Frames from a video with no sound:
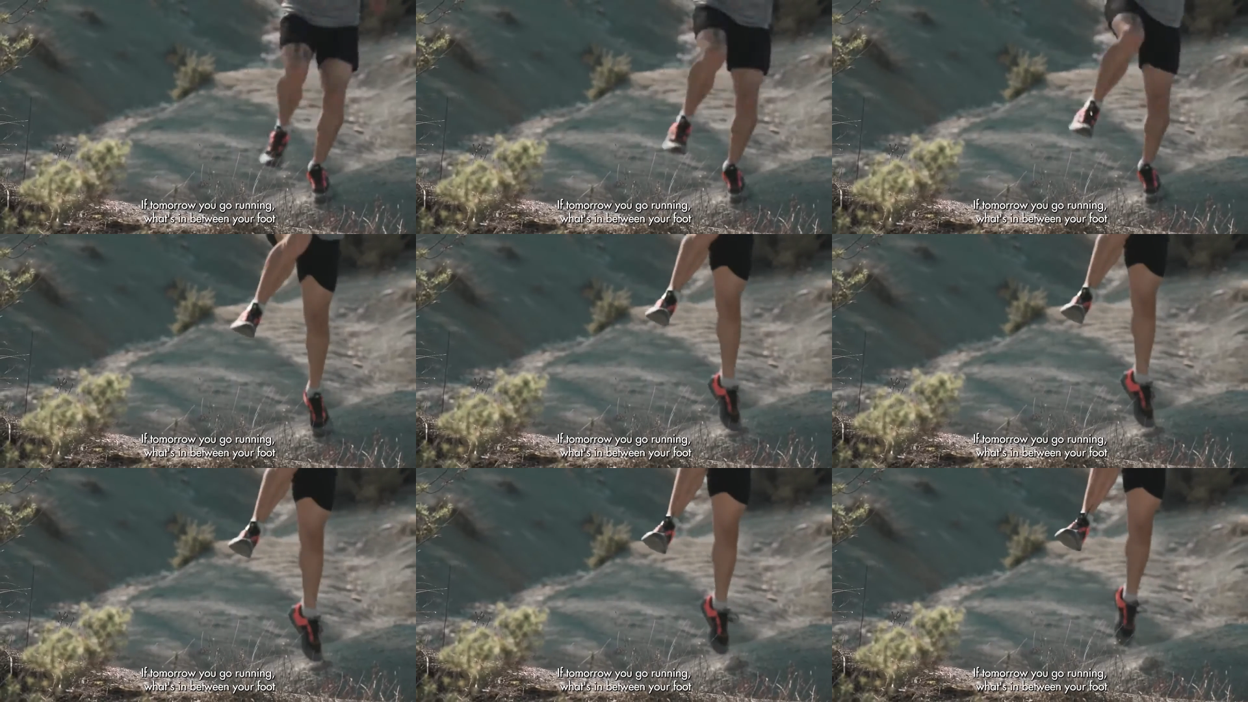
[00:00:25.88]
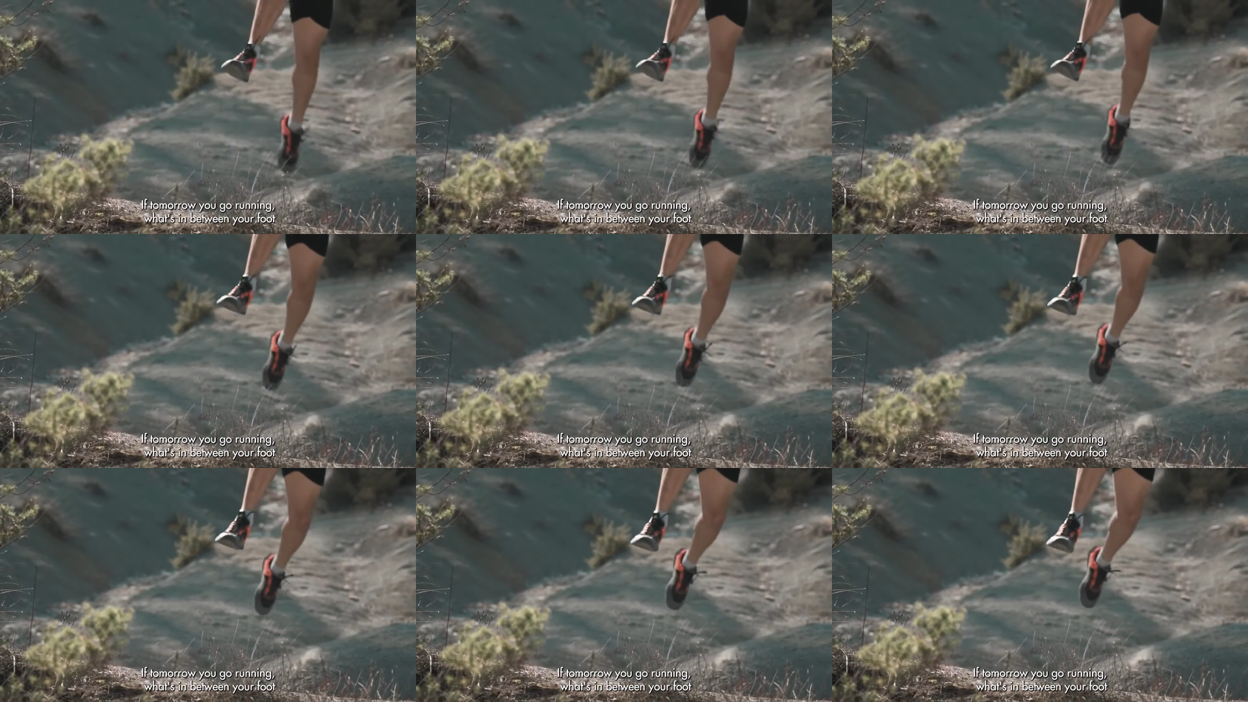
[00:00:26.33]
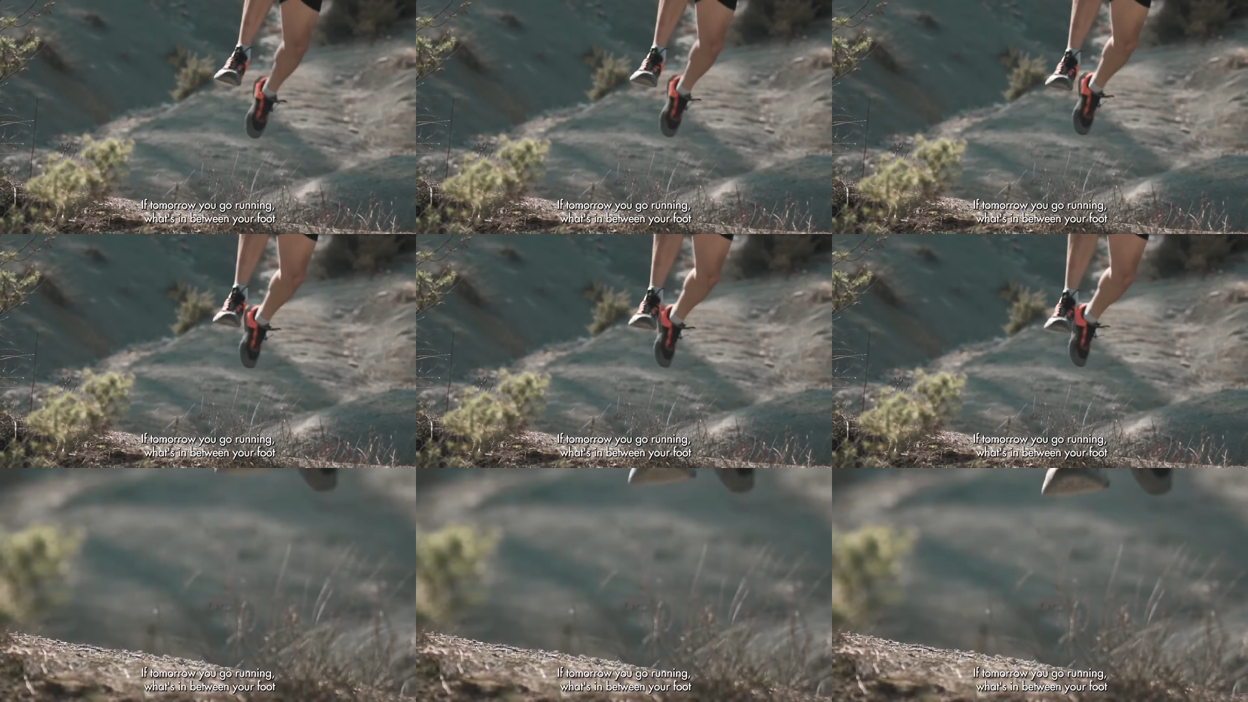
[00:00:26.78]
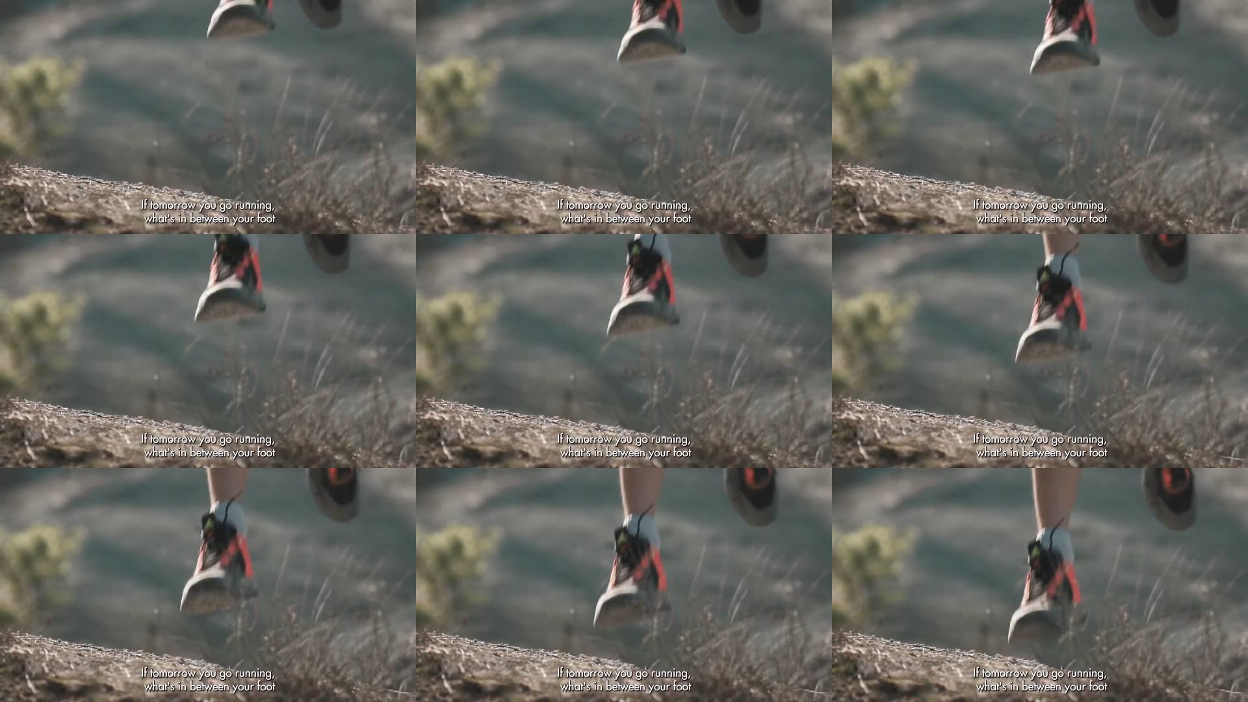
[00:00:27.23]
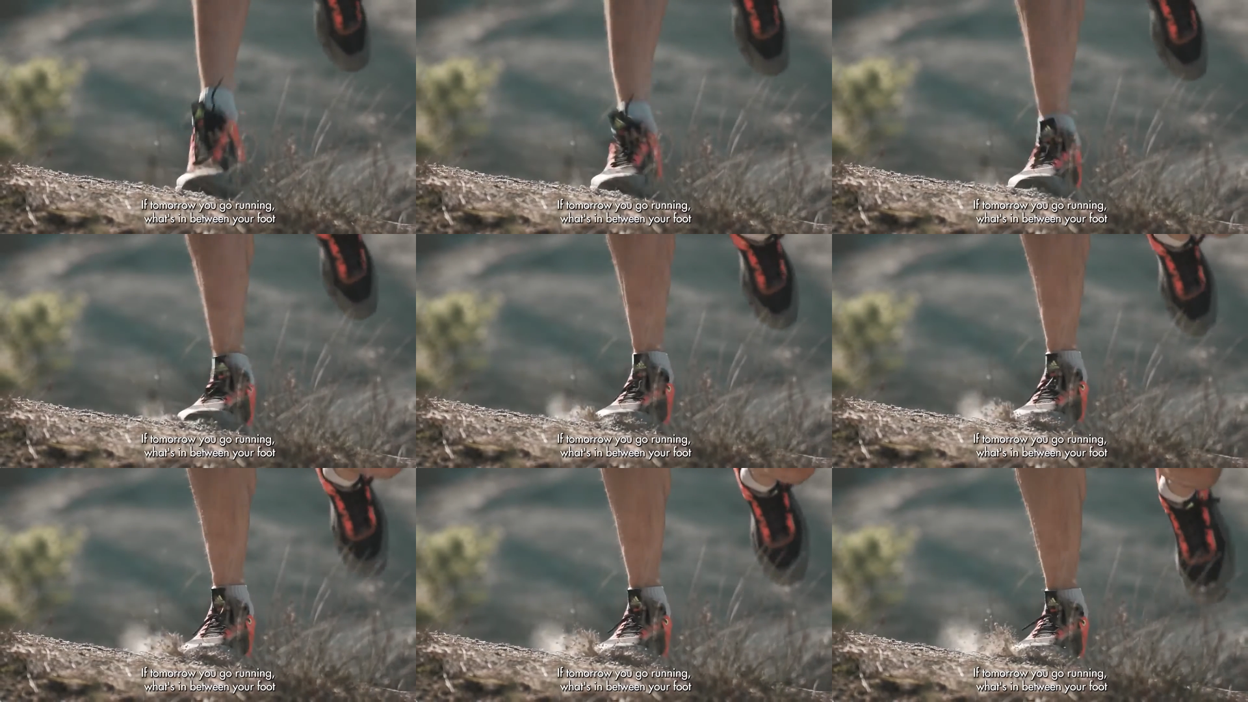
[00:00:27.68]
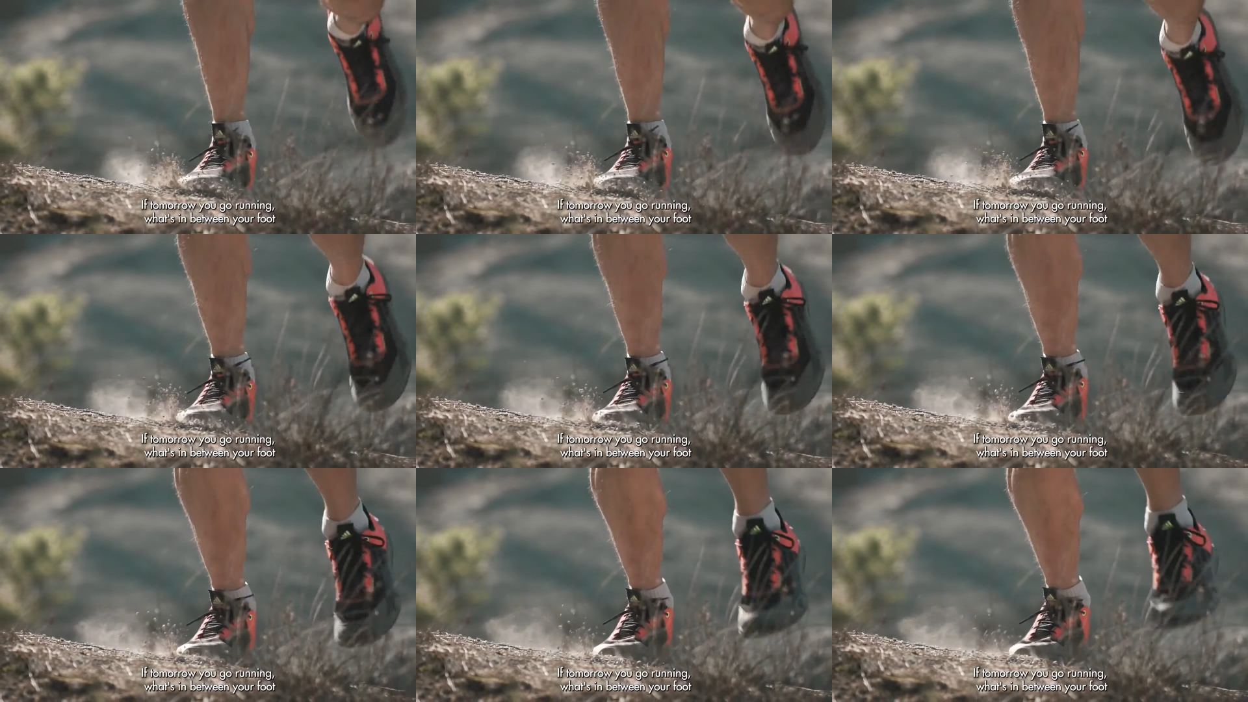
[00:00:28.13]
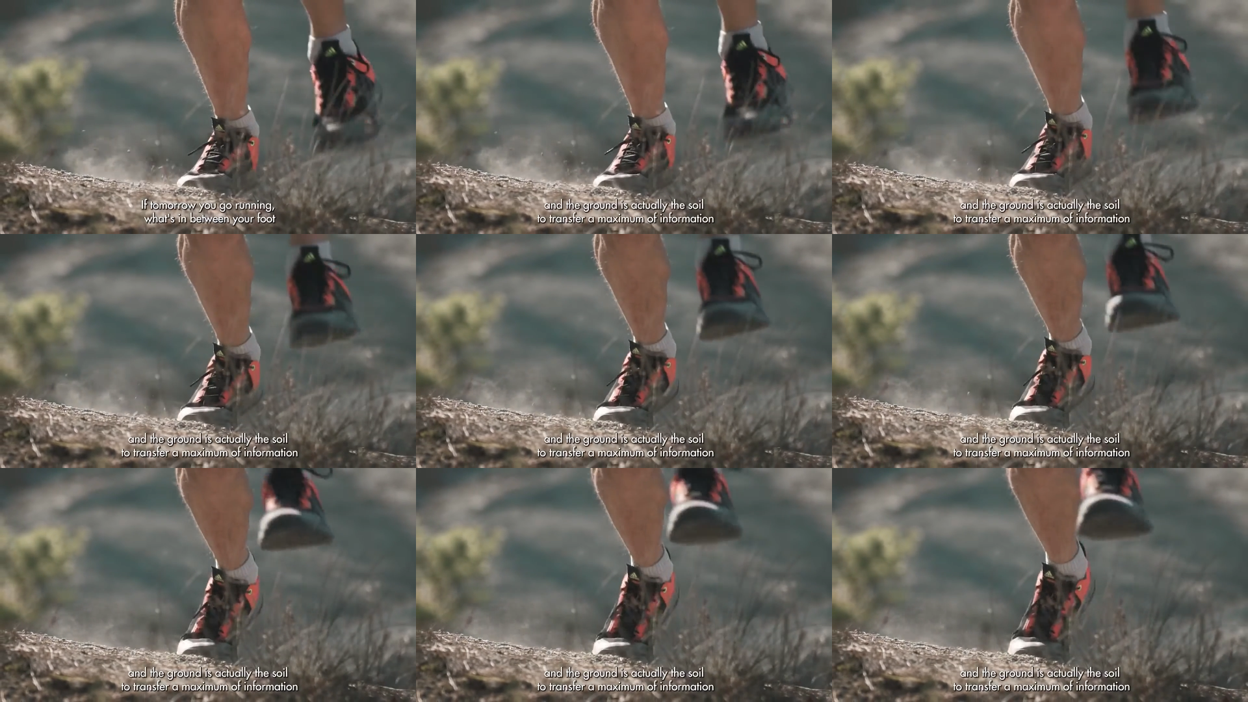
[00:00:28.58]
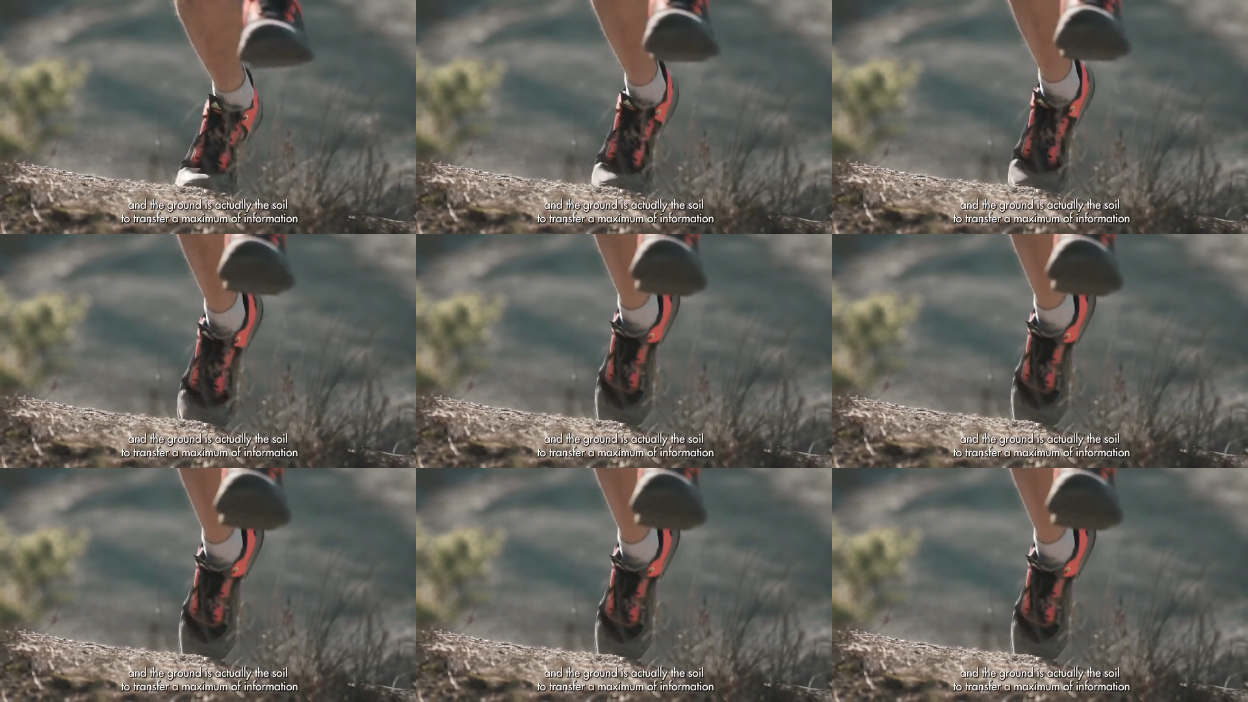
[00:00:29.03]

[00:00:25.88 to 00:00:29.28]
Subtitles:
[unreadable: no face in view]